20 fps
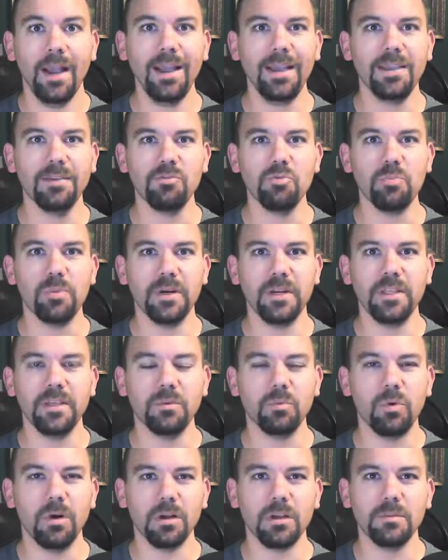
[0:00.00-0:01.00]
Hi
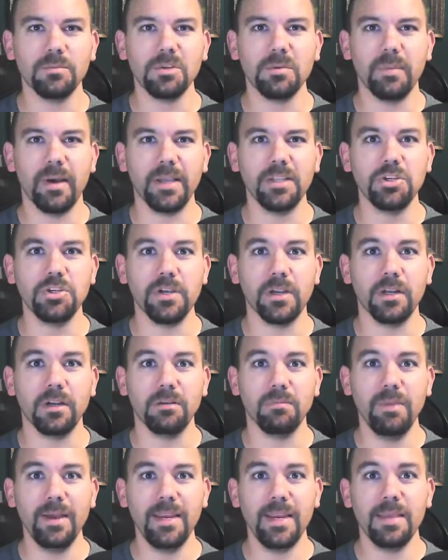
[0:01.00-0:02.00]
everybody and welcome to my
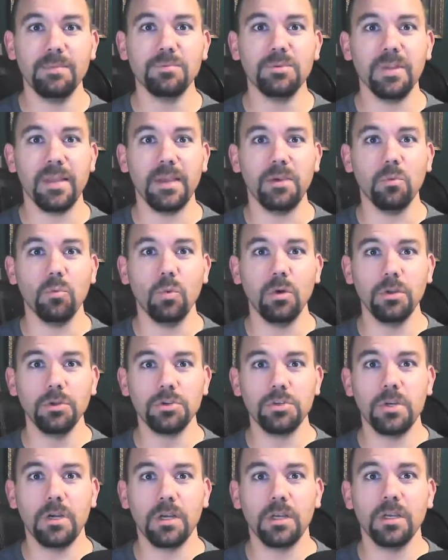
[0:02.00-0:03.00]
channel. My name's Nate
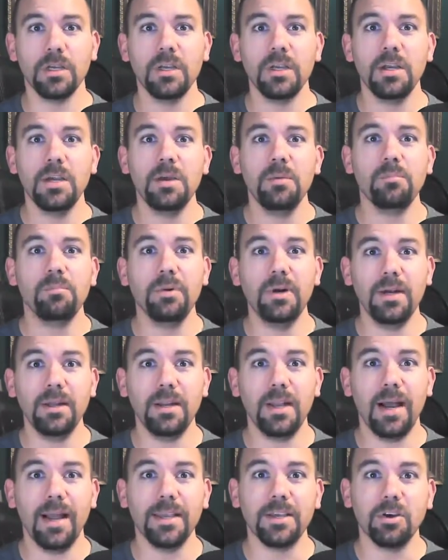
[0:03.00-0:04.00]
Walshuk,
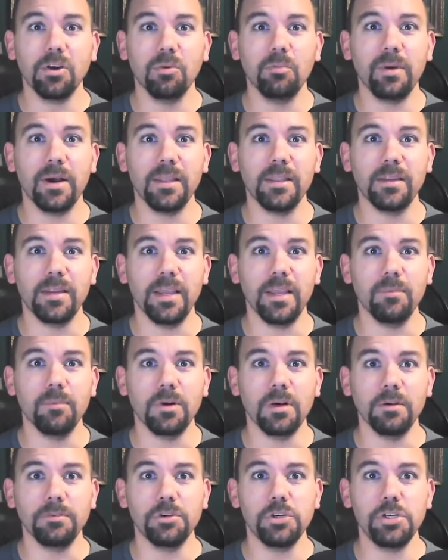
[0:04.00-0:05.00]
but I go by the
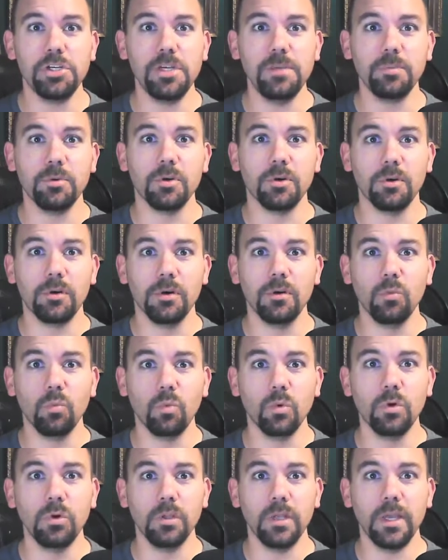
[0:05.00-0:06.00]
name of SheepCorn,
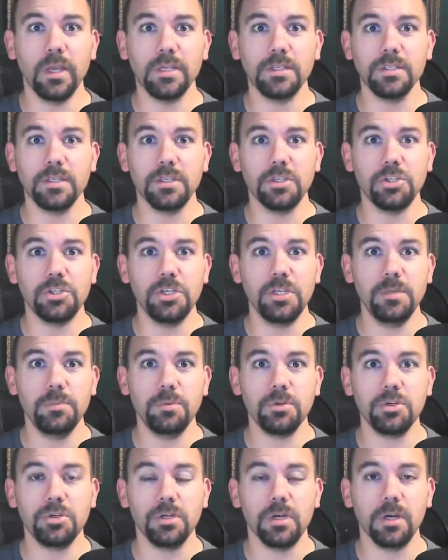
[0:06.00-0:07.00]
wool as in
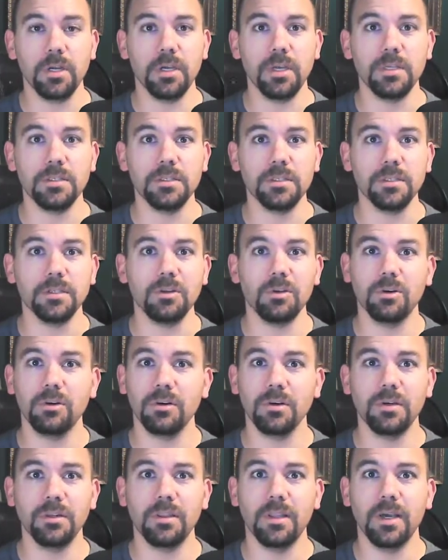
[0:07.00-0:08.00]
sheep, shuck as in
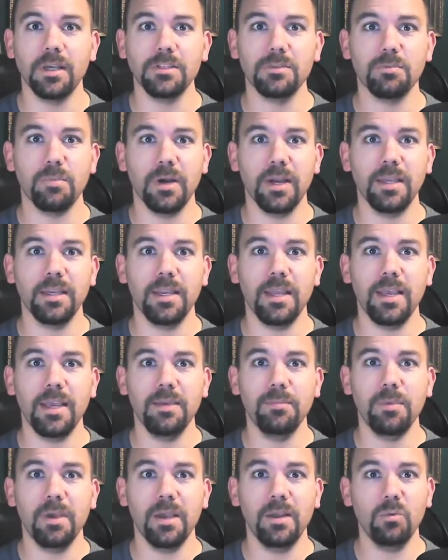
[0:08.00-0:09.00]
corn, that's my
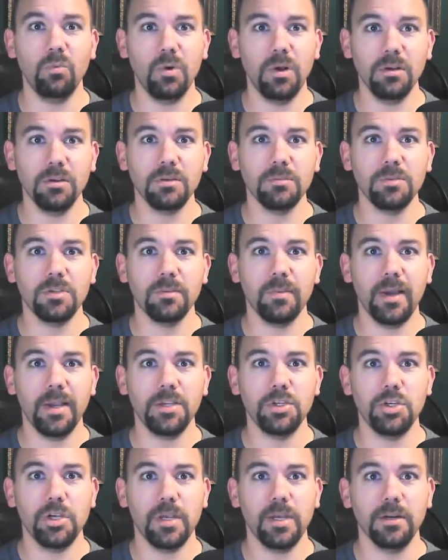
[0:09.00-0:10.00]
name, and welcome to
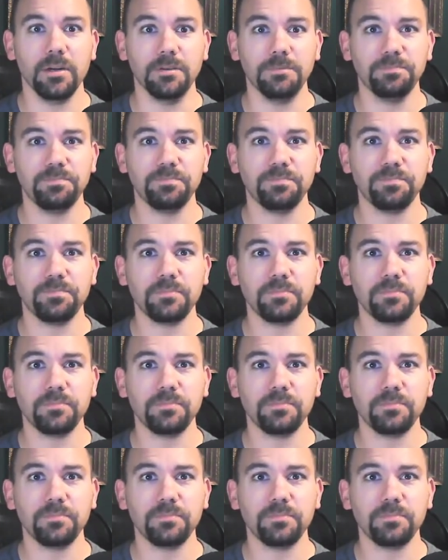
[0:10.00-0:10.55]
my channel.